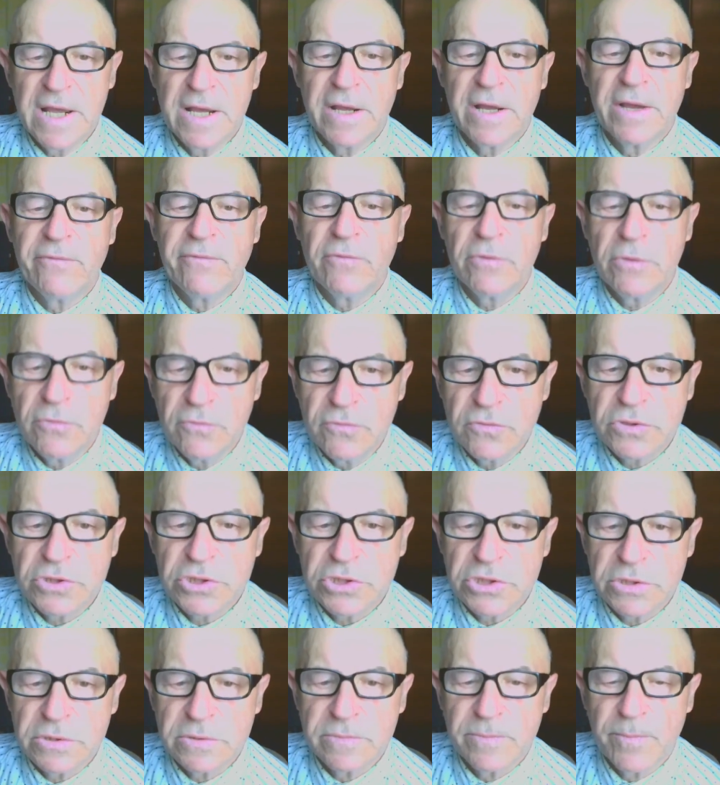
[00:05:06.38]

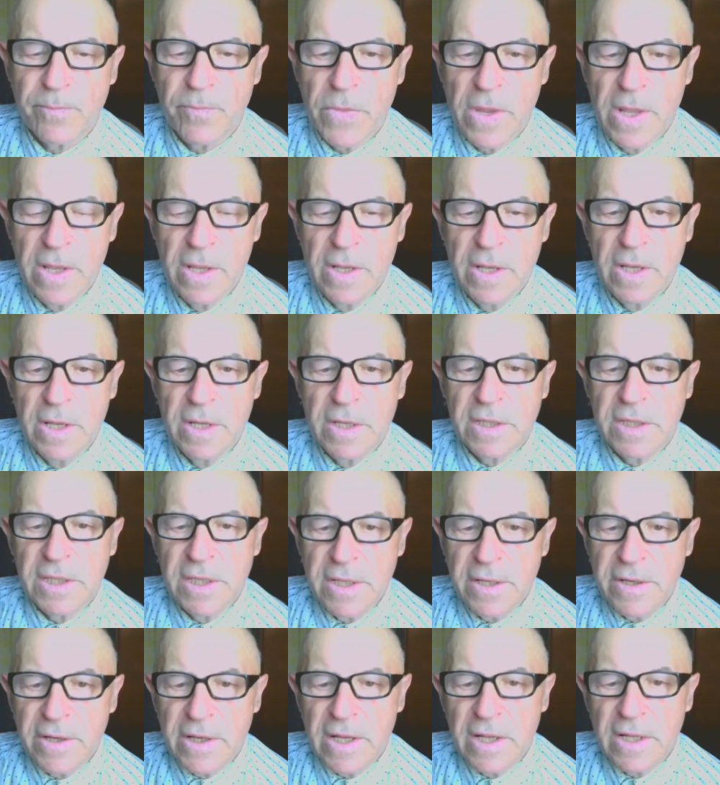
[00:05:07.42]
evolution.
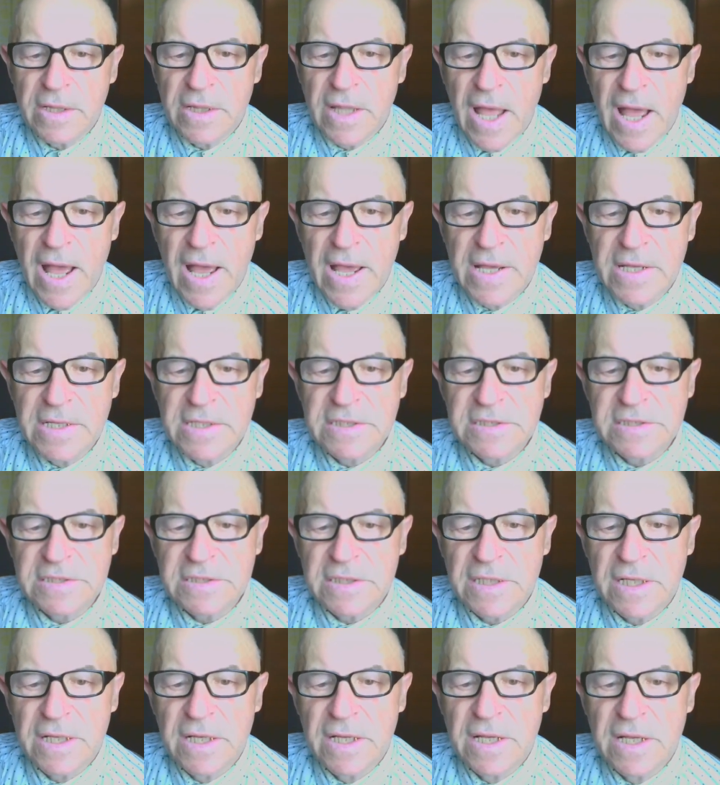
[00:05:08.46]
Here
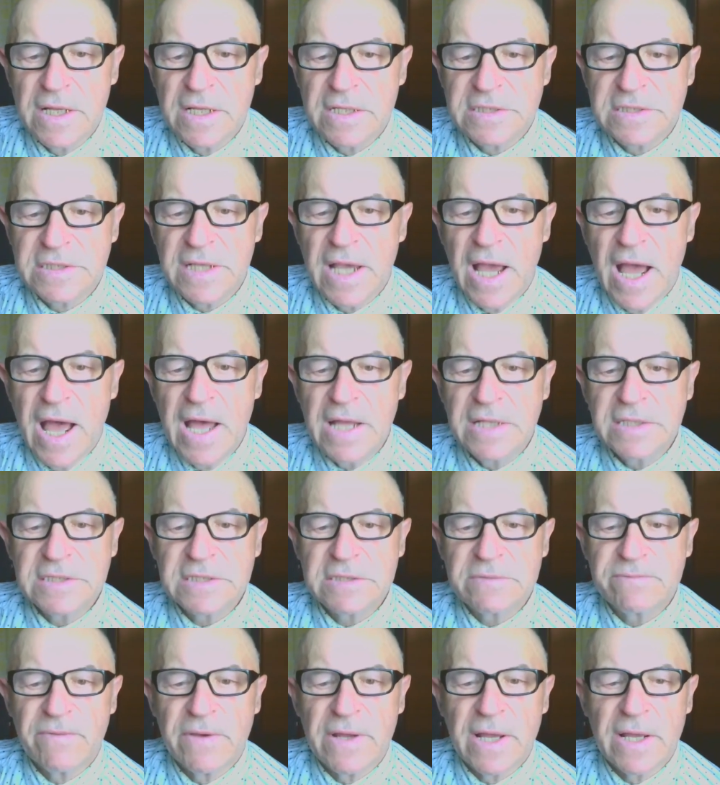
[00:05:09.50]
lies the
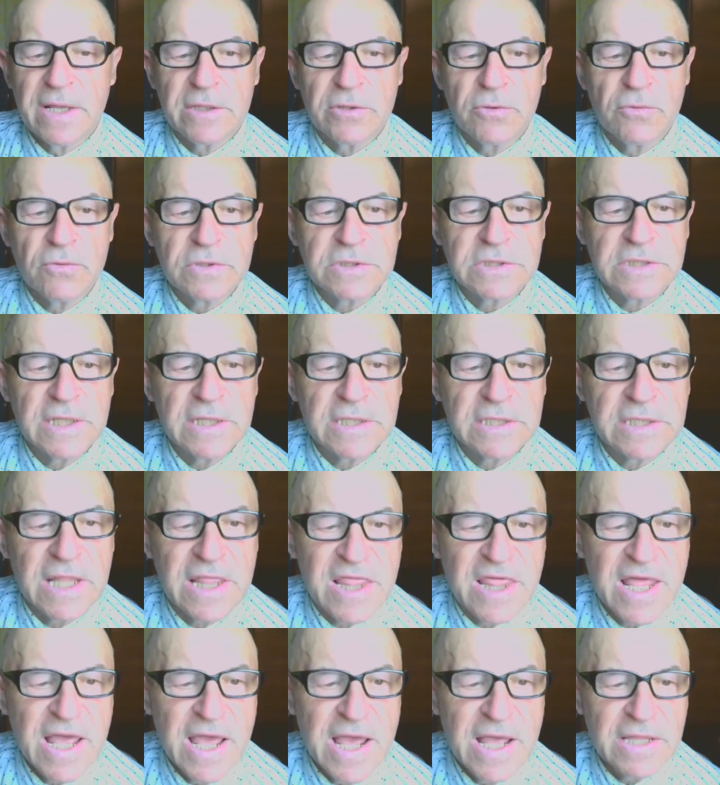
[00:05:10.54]
answer to that
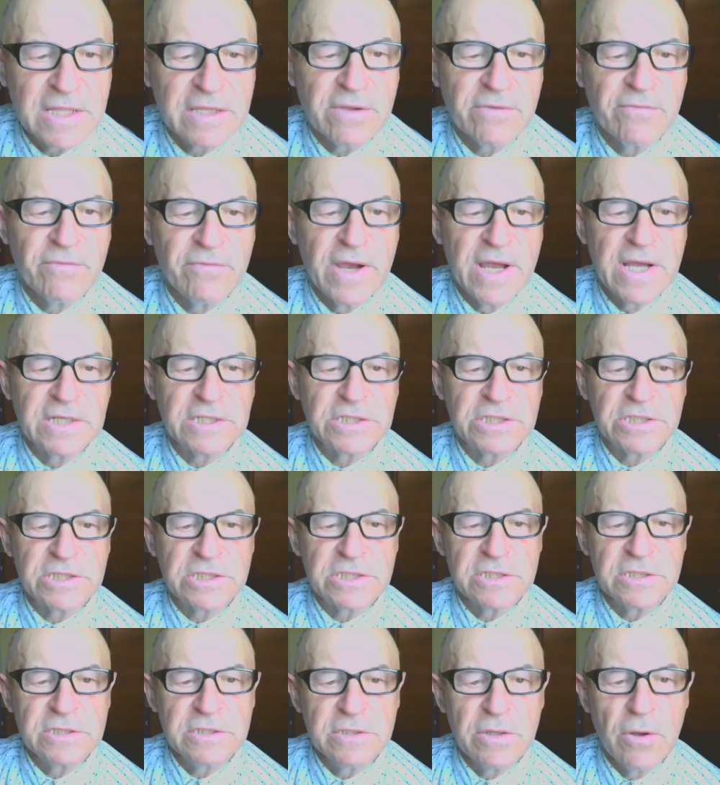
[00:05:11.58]
third
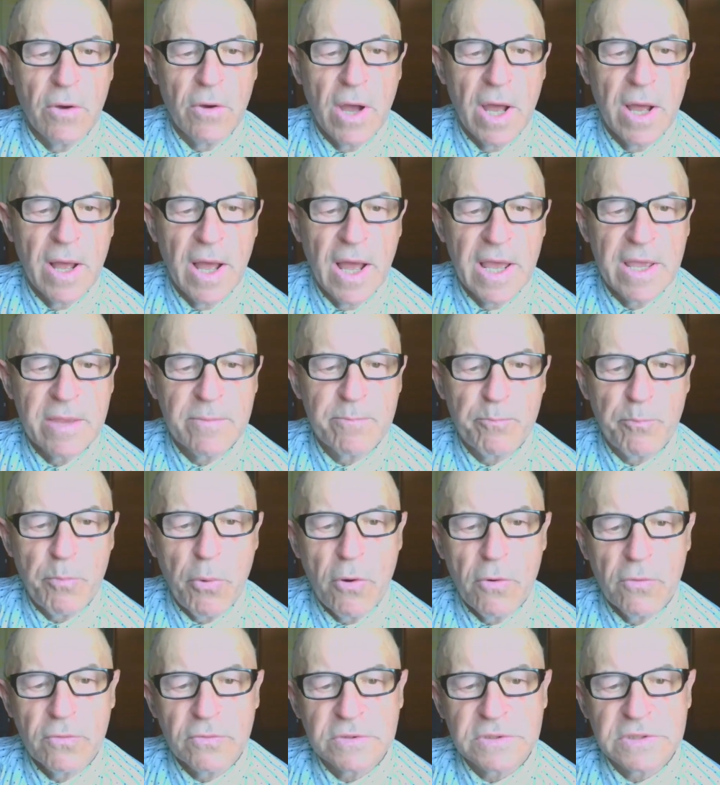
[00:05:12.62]
question I
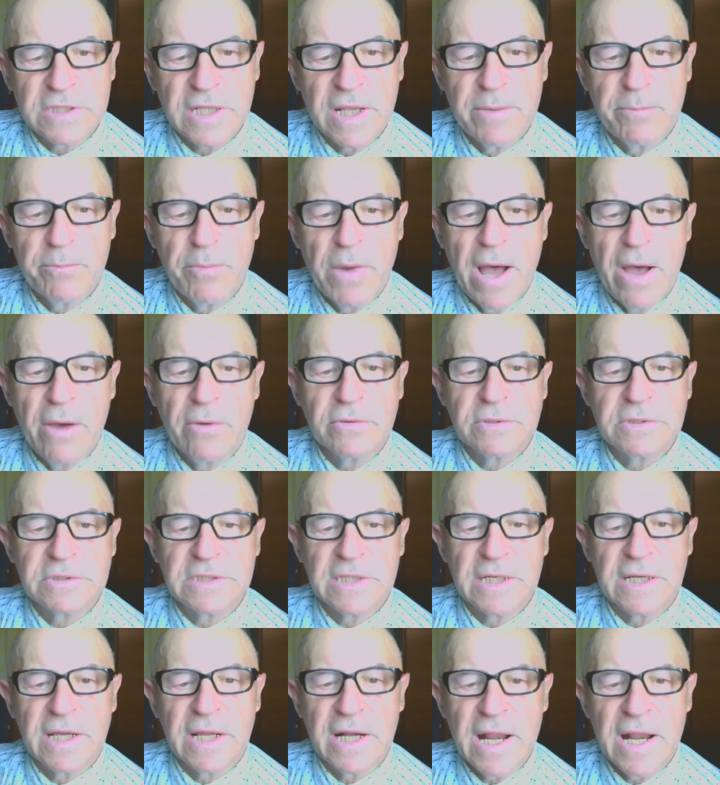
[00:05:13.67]
posed about
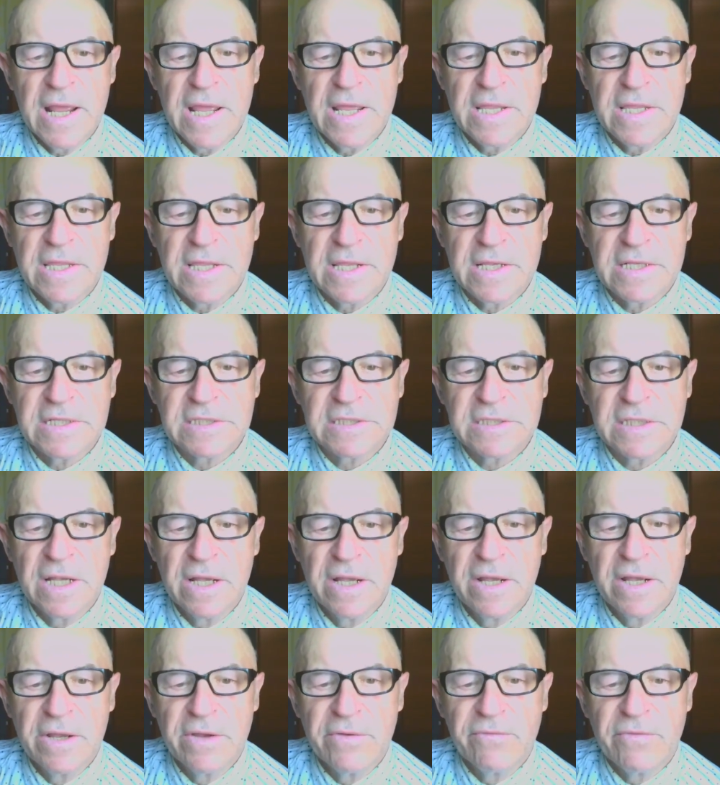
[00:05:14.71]
the greatest
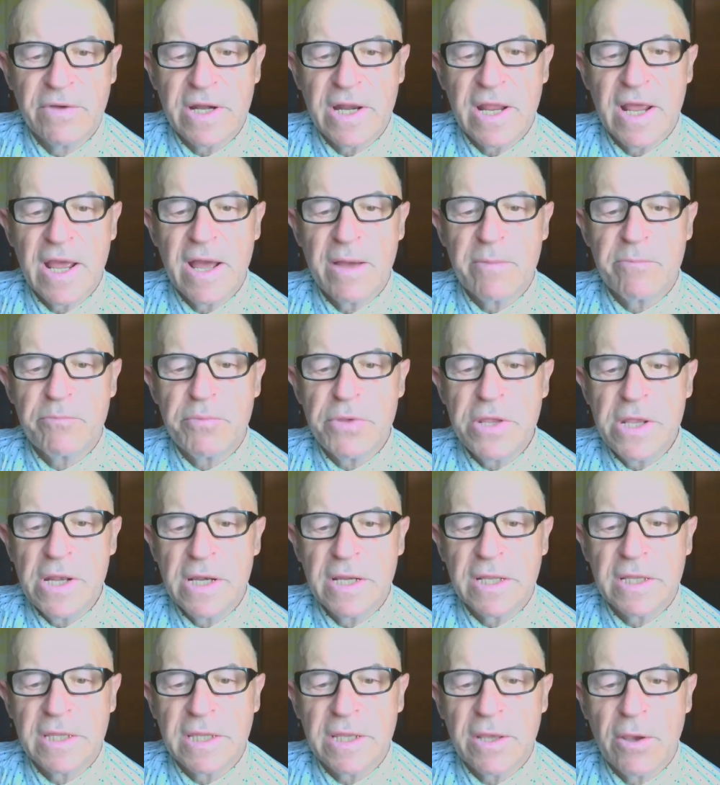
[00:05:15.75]

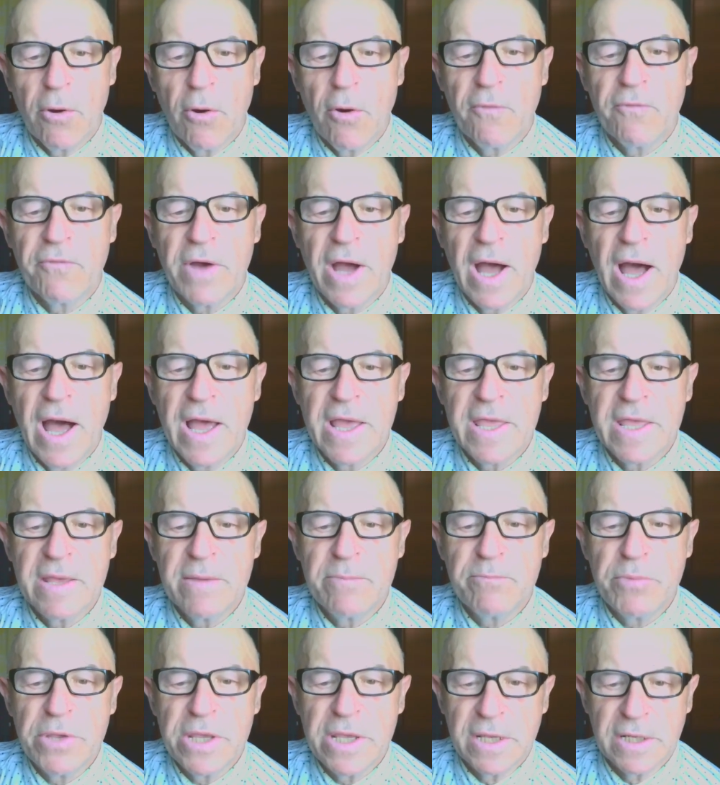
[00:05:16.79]
variability of higher
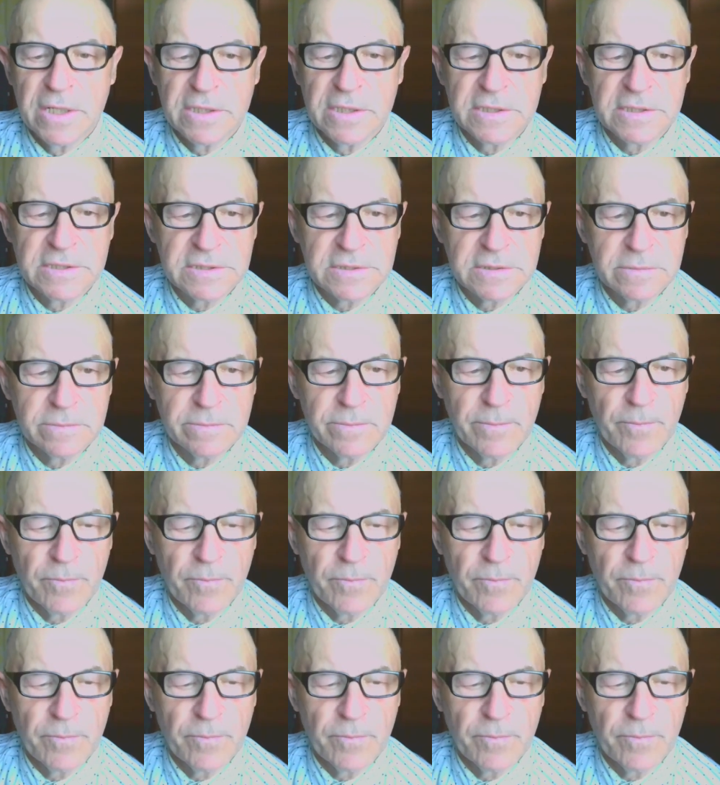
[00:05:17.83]
beings.